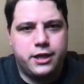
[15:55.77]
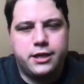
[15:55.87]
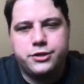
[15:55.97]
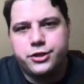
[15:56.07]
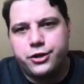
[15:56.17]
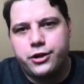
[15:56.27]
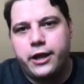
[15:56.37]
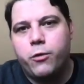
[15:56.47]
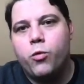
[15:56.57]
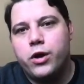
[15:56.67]
considered
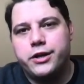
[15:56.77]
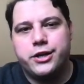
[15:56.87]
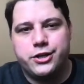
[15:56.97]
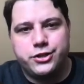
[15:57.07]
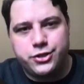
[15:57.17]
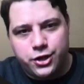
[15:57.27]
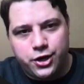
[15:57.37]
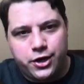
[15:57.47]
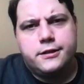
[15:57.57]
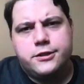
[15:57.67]
like one concern.